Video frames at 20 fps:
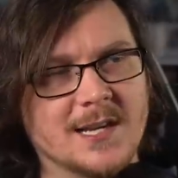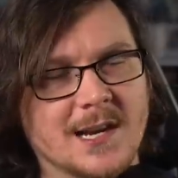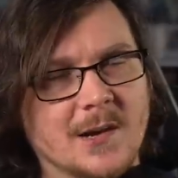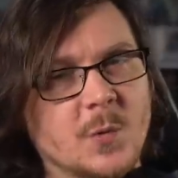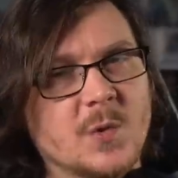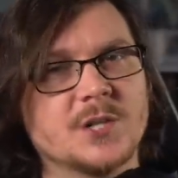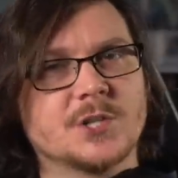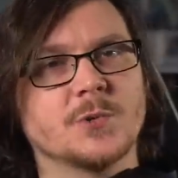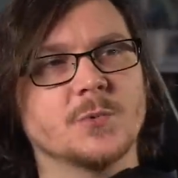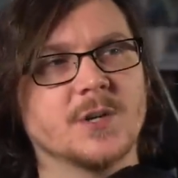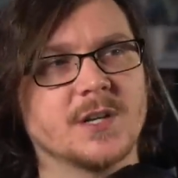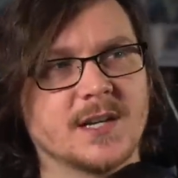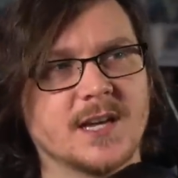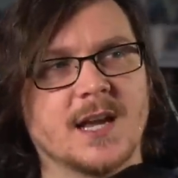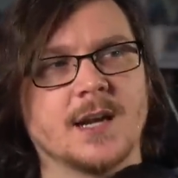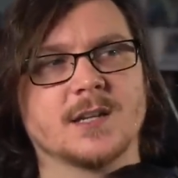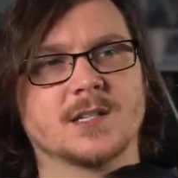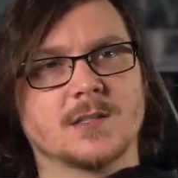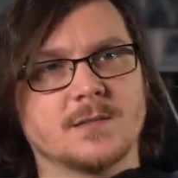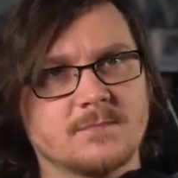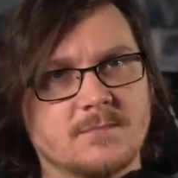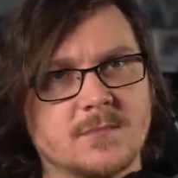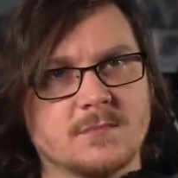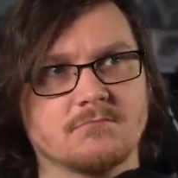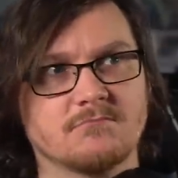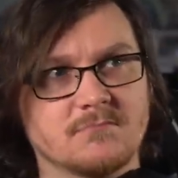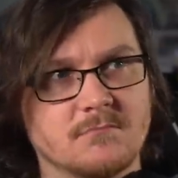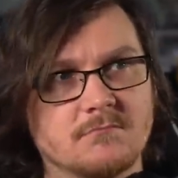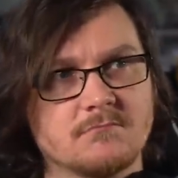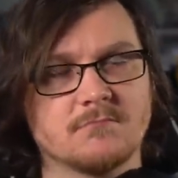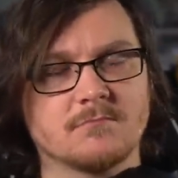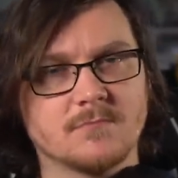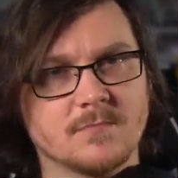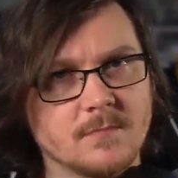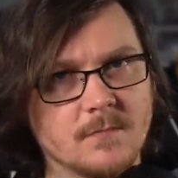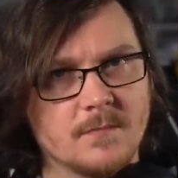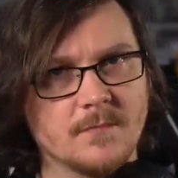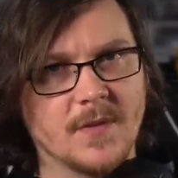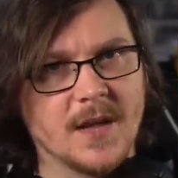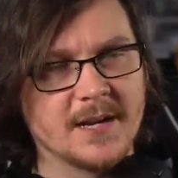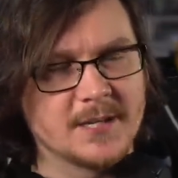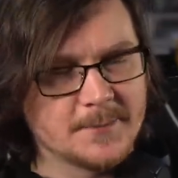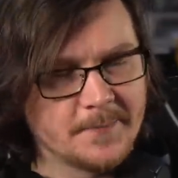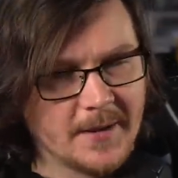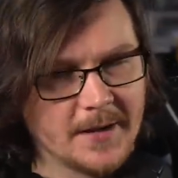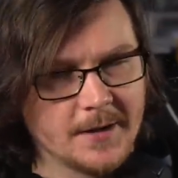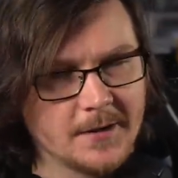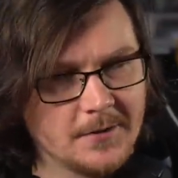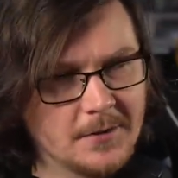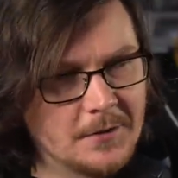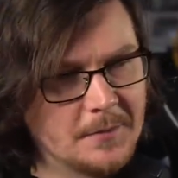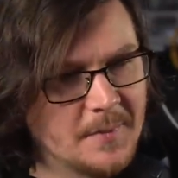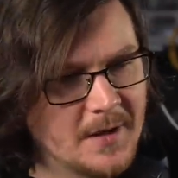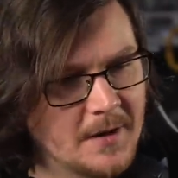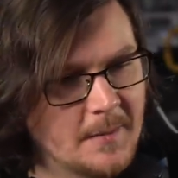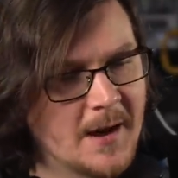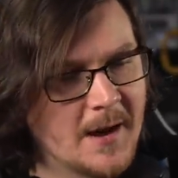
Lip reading: and I wish it would have kind of explained a little bit